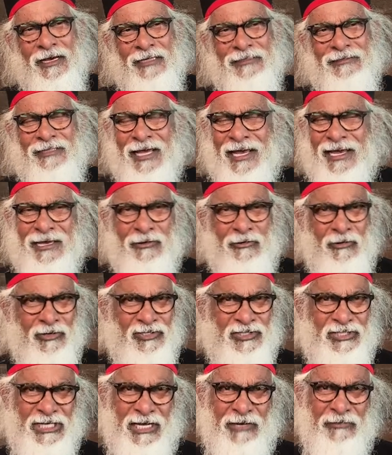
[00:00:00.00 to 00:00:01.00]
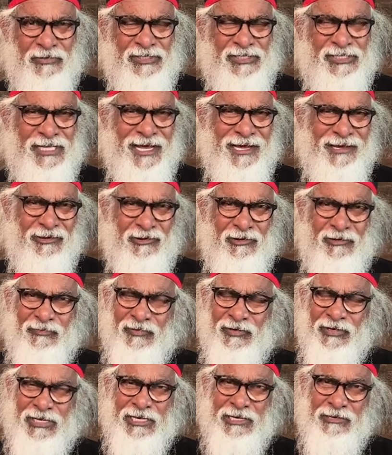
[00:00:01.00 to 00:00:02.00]
They cannot save us. They cannot
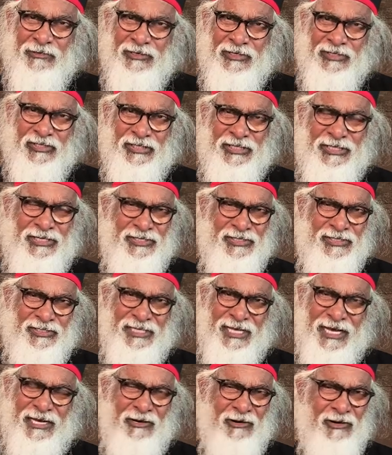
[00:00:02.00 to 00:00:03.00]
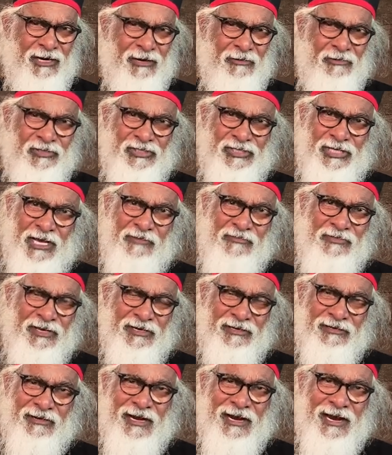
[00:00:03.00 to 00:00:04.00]
forgive our sins. They are not our
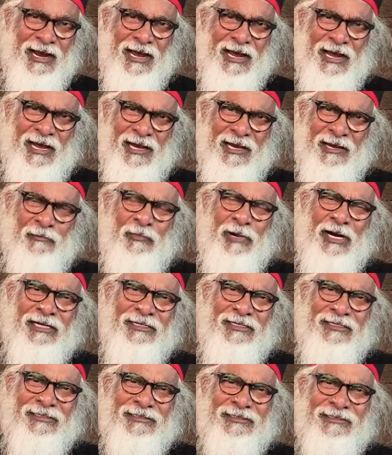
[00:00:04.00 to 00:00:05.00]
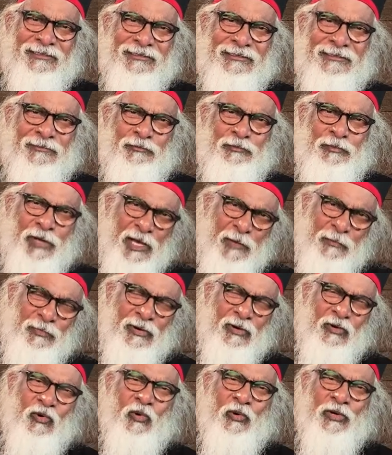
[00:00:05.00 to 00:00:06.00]
Savior. But people
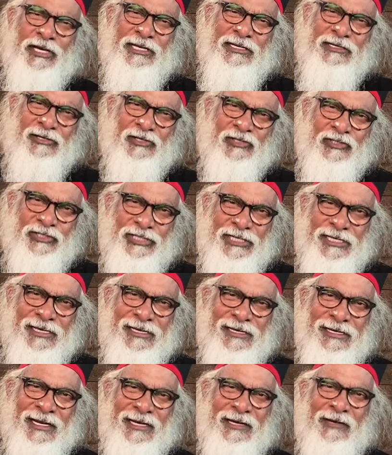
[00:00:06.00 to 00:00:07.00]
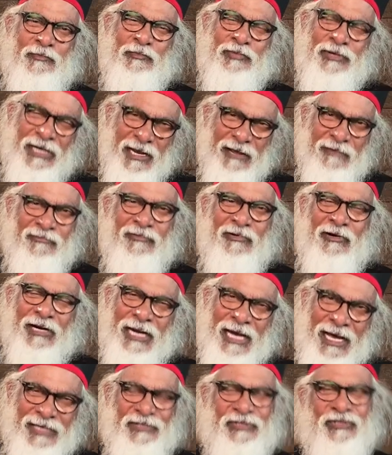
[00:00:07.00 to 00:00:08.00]
who intercede and pray for
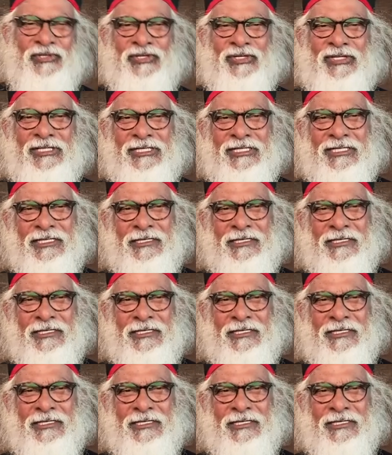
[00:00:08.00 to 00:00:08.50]
us,